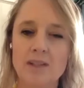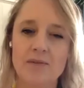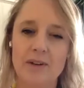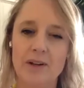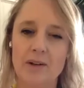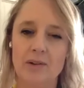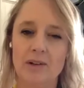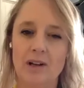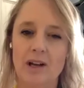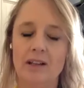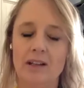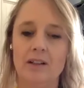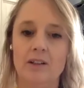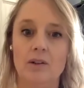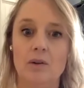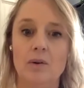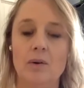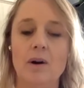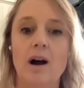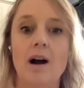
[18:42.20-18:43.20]
feel like
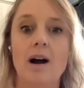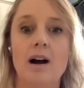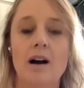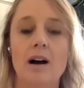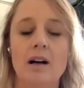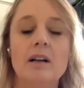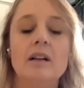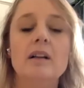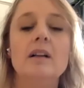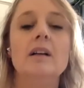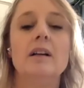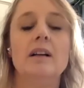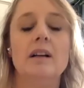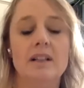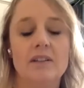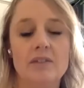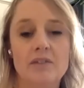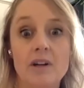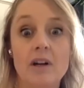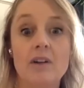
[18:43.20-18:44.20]
you are
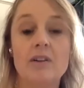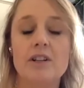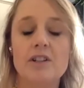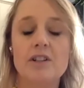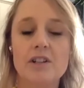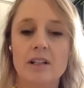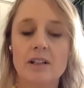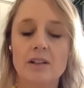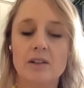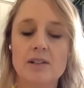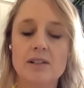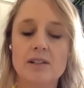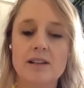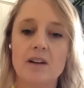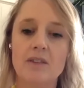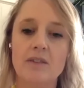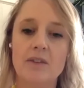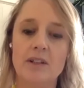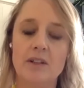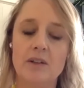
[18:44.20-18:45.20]
kind of nourishing
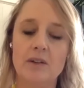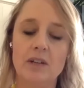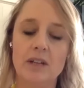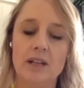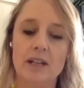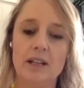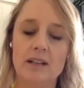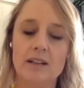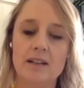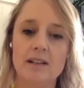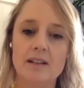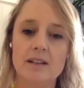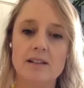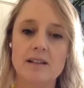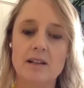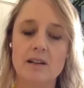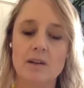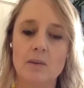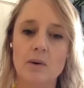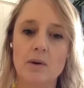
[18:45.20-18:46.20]
yourself and you're getting things
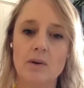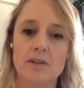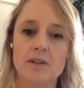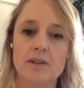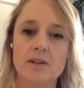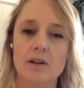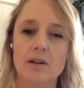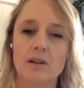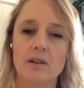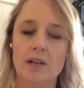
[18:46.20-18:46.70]
that you want. So